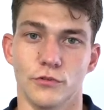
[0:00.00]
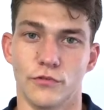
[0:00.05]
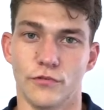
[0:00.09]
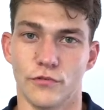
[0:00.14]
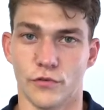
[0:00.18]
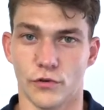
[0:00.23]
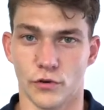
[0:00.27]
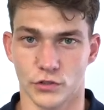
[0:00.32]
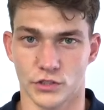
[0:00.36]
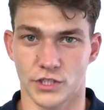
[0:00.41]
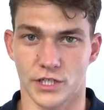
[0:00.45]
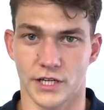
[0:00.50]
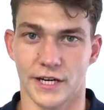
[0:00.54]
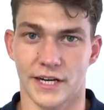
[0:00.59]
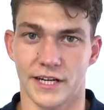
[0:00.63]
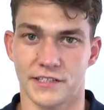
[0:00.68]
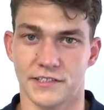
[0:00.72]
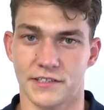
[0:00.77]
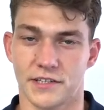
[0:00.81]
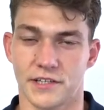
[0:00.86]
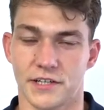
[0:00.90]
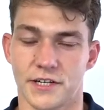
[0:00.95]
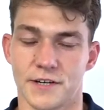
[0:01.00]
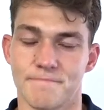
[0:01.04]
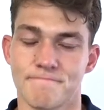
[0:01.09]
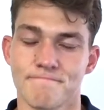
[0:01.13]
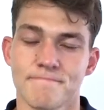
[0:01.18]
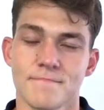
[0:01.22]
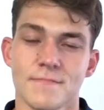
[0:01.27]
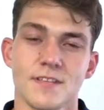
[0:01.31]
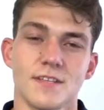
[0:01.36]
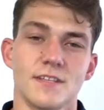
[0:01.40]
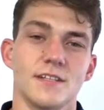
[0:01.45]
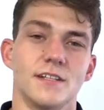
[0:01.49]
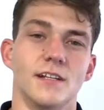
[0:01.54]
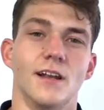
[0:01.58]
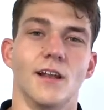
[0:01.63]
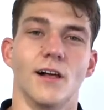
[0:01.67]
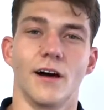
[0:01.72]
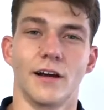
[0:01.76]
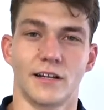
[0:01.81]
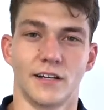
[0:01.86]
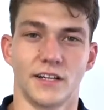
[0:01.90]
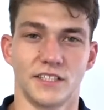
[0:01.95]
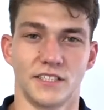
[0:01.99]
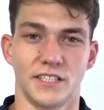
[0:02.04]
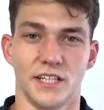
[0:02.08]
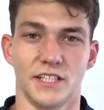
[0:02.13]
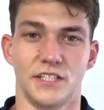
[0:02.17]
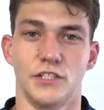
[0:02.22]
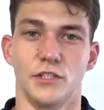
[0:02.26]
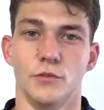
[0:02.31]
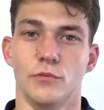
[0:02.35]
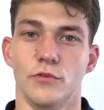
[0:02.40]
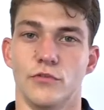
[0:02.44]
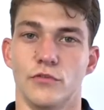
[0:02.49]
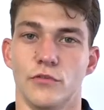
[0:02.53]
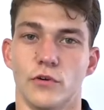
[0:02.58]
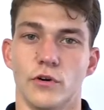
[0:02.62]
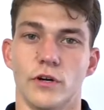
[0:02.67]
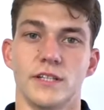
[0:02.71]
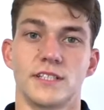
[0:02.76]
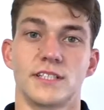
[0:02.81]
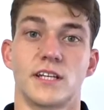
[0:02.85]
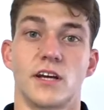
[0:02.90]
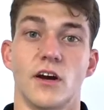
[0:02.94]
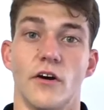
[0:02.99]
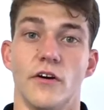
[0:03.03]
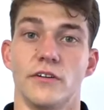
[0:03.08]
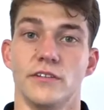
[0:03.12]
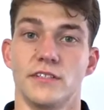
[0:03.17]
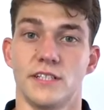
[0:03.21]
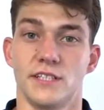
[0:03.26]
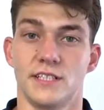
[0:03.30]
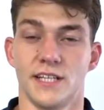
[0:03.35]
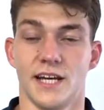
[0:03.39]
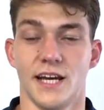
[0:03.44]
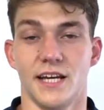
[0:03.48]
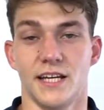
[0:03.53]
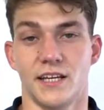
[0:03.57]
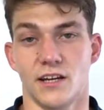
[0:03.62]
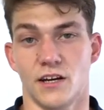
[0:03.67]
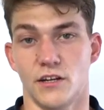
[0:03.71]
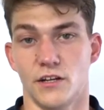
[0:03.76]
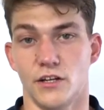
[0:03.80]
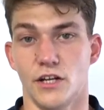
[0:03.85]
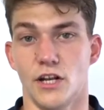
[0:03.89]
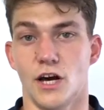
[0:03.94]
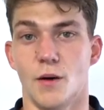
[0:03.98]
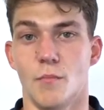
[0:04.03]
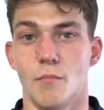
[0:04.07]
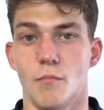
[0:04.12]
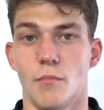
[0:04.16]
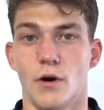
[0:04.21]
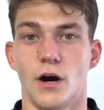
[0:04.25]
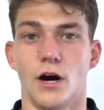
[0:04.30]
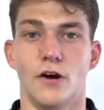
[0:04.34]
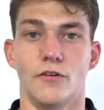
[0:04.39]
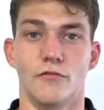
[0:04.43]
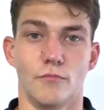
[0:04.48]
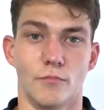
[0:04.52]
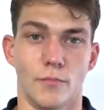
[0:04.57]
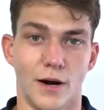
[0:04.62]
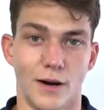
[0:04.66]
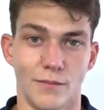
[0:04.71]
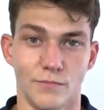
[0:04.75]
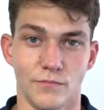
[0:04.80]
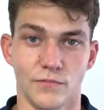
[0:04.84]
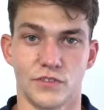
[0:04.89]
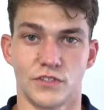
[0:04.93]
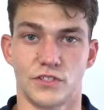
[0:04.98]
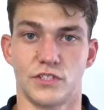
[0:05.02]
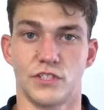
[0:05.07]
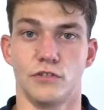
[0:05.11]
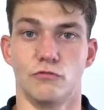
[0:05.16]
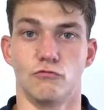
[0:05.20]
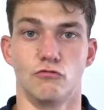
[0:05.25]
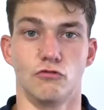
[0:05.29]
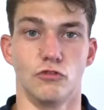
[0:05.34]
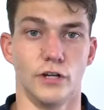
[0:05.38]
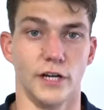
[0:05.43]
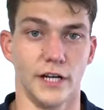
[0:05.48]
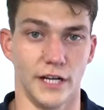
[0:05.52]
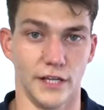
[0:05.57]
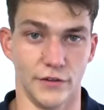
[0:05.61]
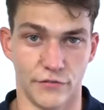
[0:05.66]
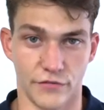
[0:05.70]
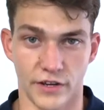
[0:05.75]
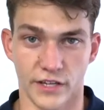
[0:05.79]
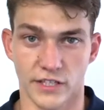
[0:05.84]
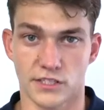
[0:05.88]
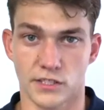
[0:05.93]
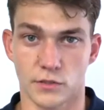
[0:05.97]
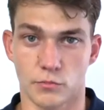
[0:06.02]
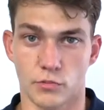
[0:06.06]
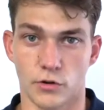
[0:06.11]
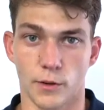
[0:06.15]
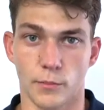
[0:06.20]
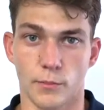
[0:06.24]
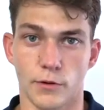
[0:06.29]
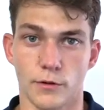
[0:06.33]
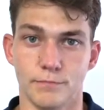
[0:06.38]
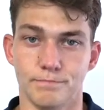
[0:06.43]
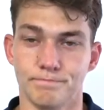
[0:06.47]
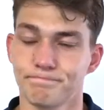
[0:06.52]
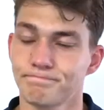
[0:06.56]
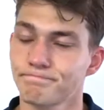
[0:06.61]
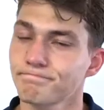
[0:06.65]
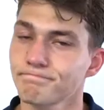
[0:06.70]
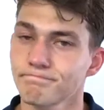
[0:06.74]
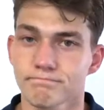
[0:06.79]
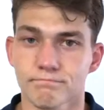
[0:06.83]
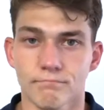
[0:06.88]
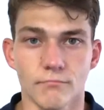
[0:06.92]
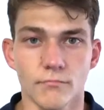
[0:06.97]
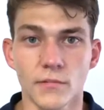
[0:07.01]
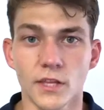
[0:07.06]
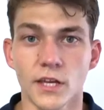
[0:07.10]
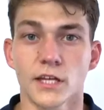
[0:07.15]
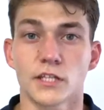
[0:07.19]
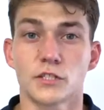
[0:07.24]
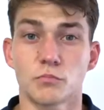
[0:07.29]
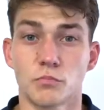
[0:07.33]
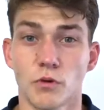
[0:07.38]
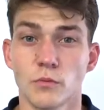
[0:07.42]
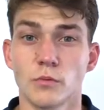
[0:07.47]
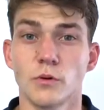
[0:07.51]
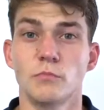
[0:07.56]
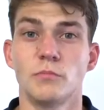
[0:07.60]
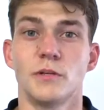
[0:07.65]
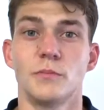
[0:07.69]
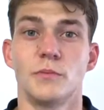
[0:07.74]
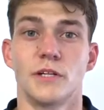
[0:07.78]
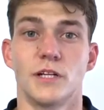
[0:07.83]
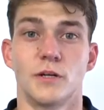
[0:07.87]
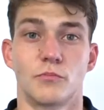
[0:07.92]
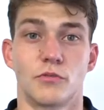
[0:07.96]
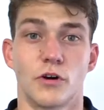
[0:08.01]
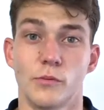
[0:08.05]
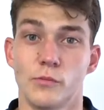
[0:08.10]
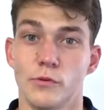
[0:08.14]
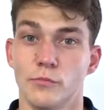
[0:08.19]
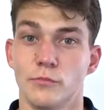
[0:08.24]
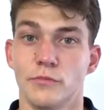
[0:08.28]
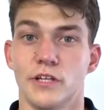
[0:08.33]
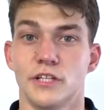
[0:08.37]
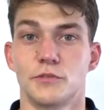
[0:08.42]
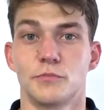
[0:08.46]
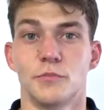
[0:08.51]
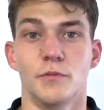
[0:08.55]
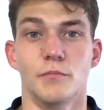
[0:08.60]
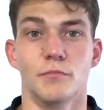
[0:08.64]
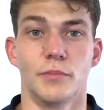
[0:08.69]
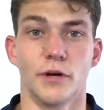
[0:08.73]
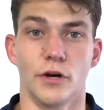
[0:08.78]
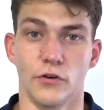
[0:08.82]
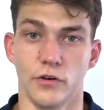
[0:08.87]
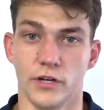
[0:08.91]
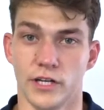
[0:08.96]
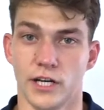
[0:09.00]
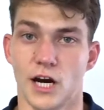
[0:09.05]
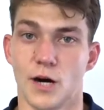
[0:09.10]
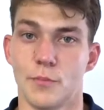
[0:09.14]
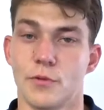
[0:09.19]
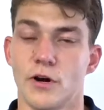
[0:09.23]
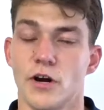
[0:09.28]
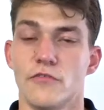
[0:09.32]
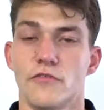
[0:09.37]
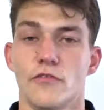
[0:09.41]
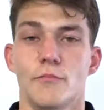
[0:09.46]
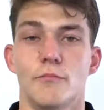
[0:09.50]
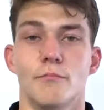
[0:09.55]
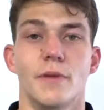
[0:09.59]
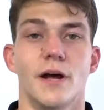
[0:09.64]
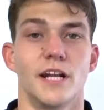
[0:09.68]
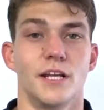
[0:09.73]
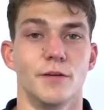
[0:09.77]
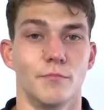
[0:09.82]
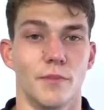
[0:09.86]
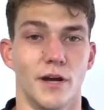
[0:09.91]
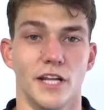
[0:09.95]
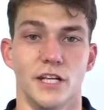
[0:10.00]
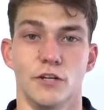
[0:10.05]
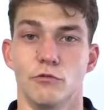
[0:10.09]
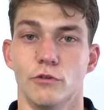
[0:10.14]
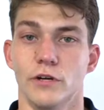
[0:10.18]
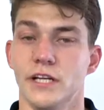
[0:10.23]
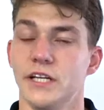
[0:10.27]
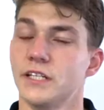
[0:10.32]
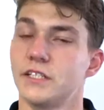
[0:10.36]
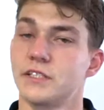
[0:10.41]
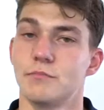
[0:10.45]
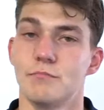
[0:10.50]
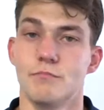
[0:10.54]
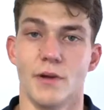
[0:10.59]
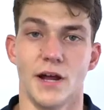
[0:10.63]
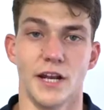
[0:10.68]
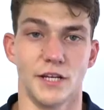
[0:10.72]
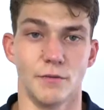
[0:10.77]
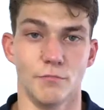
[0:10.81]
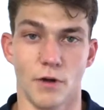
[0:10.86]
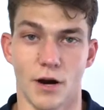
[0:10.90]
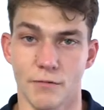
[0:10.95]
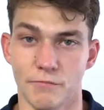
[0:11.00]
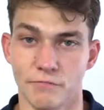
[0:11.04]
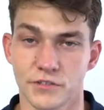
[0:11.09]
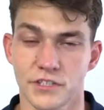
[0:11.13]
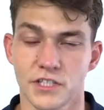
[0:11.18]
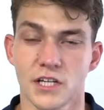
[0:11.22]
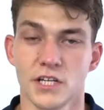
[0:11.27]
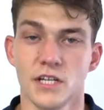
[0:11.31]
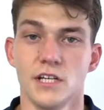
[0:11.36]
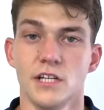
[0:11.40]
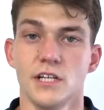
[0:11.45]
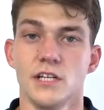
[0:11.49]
for sciatica. Like I said to you before, it's going to take a number of months to really fix the problem. It's probably been a problem that's been building up over many, many weeks, many months,